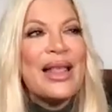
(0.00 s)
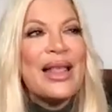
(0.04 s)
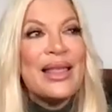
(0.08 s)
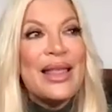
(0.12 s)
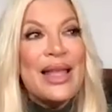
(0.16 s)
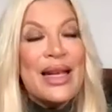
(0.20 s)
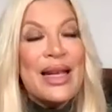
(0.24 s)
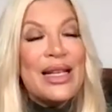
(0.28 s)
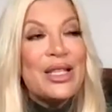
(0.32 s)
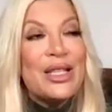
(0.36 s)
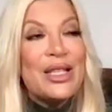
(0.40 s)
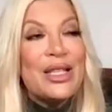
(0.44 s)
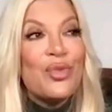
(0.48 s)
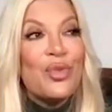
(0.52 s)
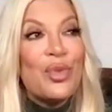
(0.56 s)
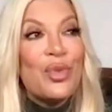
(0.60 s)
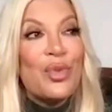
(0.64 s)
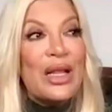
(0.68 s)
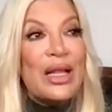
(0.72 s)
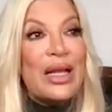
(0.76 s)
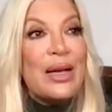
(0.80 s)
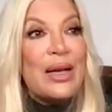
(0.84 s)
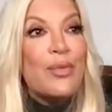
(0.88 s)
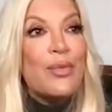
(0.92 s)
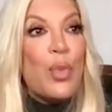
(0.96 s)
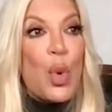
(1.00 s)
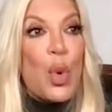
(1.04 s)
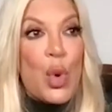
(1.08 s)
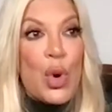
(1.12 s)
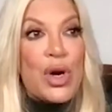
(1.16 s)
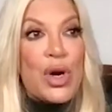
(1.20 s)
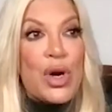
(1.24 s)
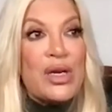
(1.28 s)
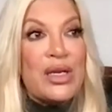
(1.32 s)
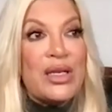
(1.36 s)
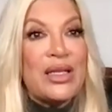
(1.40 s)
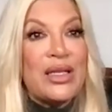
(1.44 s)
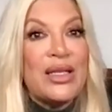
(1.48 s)
I think it's really
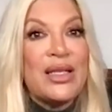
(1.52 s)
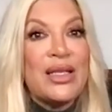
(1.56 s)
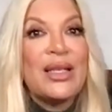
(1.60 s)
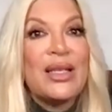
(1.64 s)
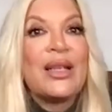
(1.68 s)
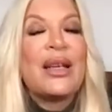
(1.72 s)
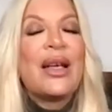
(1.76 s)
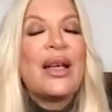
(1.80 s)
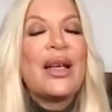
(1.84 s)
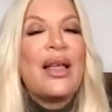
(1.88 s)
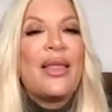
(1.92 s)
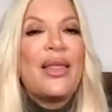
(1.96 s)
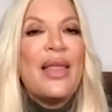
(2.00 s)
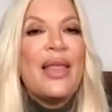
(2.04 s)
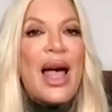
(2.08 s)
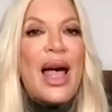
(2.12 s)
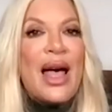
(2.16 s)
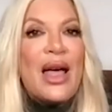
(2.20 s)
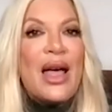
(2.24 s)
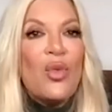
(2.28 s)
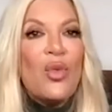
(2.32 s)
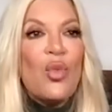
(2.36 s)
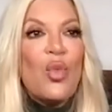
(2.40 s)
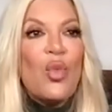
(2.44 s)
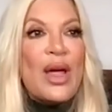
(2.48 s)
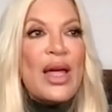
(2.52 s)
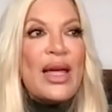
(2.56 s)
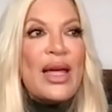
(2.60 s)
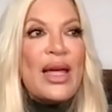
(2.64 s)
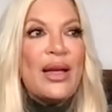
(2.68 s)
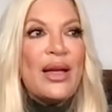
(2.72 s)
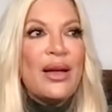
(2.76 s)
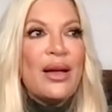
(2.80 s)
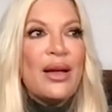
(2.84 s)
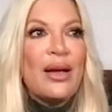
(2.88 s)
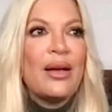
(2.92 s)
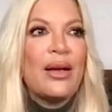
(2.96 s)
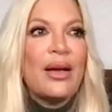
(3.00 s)
important that
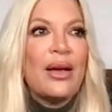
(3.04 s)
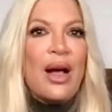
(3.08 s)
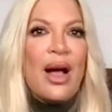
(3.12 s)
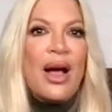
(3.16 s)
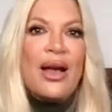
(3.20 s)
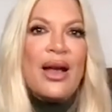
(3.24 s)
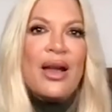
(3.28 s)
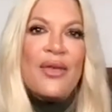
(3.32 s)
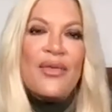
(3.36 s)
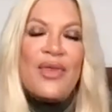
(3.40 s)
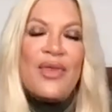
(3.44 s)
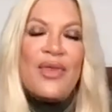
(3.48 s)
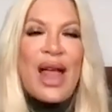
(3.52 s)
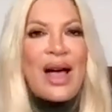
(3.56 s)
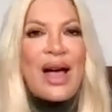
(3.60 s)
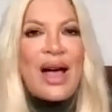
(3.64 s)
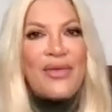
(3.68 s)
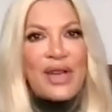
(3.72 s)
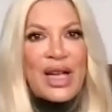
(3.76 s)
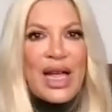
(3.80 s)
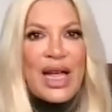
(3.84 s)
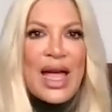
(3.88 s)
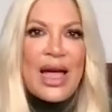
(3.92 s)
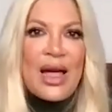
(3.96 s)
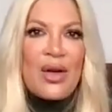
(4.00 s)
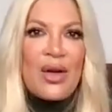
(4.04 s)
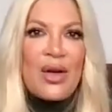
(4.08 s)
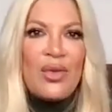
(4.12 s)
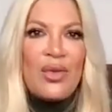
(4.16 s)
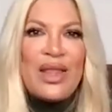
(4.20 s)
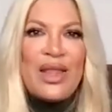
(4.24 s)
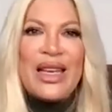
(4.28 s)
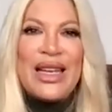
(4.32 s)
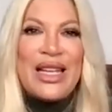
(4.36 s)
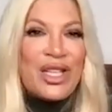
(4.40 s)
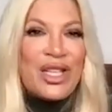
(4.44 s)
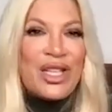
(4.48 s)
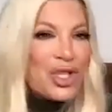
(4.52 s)
we kind of navigate
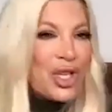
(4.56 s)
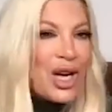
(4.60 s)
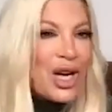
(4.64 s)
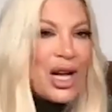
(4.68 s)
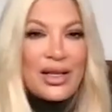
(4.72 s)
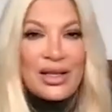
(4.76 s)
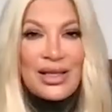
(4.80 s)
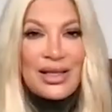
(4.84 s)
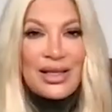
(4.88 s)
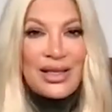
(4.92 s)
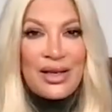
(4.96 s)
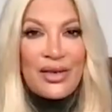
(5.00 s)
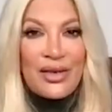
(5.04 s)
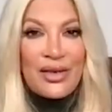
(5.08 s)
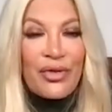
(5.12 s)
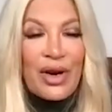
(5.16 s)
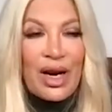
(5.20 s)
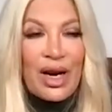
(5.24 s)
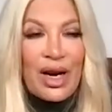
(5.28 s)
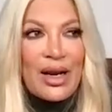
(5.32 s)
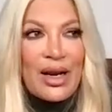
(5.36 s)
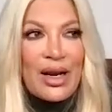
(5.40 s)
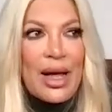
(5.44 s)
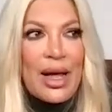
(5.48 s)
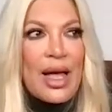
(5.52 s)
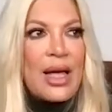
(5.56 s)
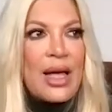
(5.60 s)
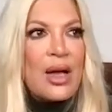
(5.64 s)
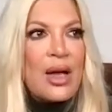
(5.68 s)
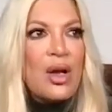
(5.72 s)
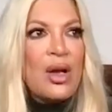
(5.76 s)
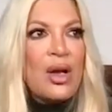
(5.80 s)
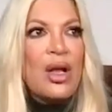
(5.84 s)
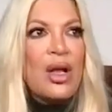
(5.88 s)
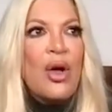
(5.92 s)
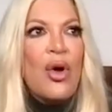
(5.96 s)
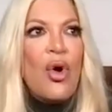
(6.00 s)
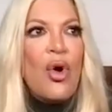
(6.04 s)
that each child is different
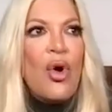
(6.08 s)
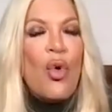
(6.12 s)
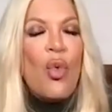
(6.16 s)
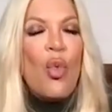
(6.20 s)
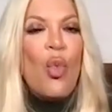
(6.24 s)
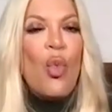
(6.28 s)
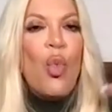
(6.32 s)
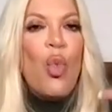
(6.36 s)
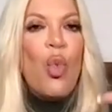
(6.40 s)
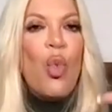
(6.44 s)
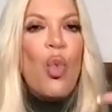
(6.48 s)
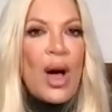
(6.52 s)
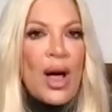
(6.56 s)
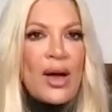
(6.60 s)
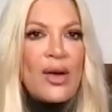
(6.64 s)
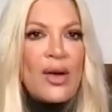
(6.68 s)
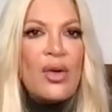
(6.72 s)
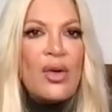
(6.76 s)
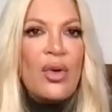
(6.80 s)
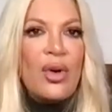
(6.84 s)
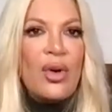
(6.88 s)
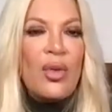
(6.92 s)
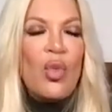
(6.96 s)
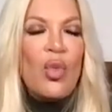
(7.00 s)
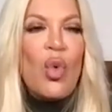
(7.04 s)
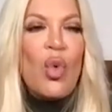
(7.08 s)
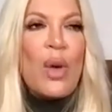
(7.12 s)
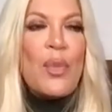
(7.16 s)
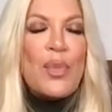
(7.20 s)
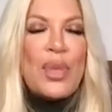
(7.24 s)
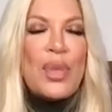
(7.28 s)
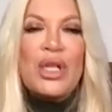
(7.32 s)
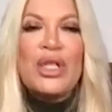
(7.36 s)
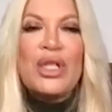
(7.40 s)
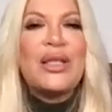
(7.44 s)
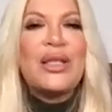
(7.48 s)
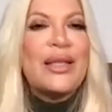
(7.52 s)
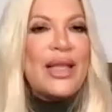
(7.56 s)
and what what
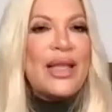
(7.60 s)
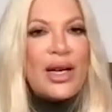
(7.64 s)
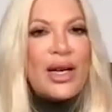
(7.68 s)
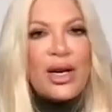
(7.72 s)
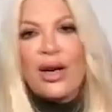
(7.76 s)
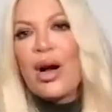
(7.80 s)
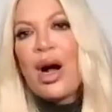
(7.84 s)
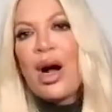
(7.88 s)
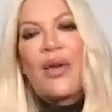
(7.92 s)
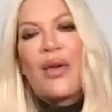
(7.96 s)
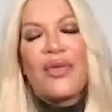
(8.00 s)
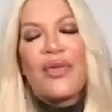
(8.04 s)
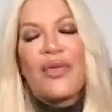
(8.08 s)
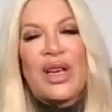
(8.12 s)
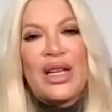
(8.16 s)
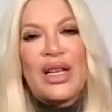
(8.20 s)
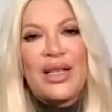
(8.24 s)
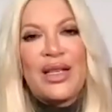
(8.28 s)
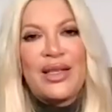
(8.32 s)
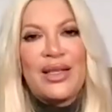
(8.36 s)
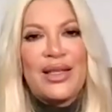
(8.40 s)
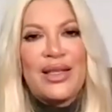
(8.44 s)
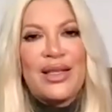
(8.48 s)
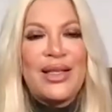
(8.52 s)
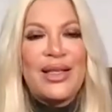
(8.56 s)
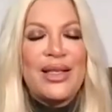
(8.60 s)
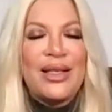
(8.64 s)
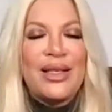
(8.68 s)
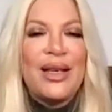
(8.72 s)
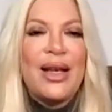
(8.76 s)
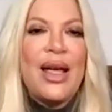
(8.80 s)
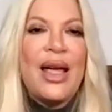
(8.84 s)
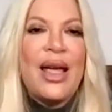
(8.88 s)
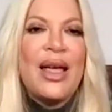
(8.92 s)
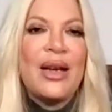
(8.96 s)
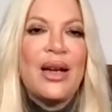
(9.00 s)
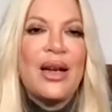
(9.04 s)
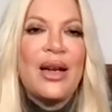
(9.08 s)
builds their confidence
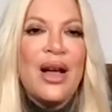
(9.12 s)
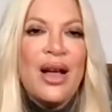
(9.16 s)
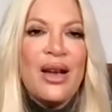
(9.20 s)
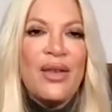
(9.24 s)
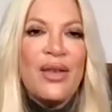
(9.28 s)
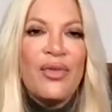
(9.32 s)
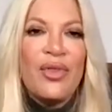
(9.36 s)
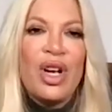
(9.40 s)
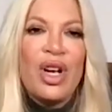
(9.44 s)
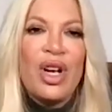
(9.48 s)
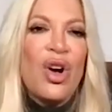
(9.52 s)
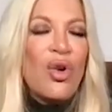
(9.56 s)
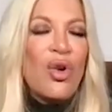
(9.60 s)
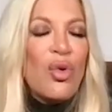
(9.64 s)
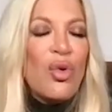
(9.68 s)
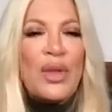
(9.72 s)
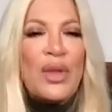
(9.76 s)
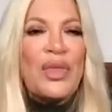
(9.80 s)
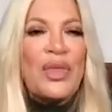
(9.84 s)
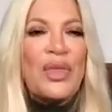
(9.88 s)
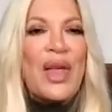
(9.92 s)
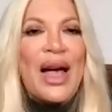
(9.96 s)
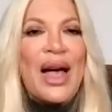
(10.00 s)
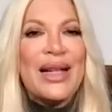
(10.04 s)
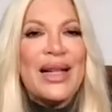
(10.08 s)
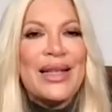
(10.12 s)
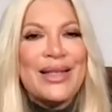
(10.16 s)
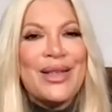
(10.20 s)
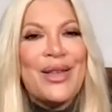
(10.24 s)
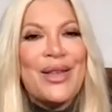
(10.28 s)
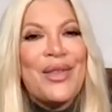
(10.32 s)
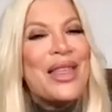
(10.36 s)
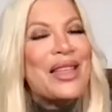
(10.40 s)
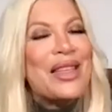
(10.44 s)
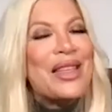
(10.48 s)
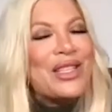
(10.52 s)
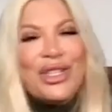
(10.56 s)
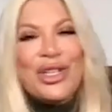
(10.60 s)
and kind of go with that.
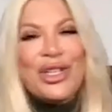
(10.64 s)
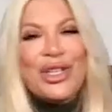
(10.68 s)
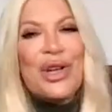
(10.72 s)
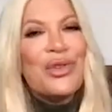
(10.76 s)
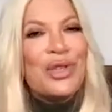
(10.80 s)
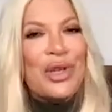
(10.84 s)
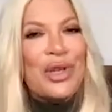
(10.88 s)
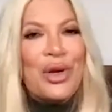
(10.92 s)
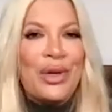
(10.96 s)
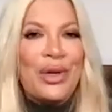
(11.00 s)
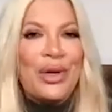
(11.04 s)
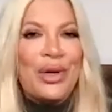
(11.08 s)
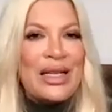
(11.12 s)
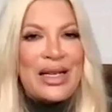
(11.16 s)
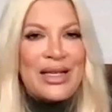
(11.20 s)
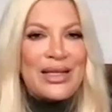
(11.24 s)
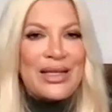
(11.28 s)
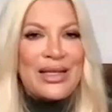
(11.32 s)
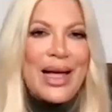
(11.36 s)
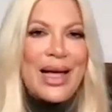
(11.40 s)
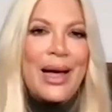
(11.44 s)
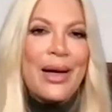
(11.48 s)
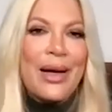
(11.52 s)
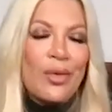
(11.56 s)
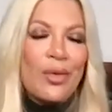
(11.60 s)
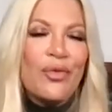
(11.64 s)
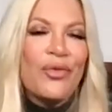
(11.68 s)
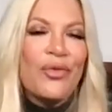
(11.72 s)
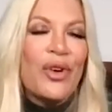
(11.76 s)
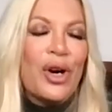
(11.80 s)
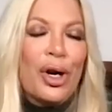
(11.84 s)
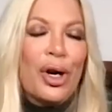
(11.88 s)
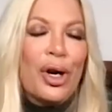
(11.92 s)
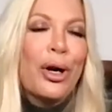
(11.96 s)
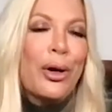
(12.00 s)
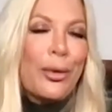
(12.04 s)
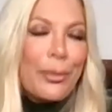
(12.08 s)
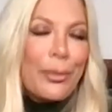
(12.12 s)
So this show totally does that for
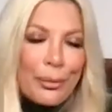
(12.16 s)
her.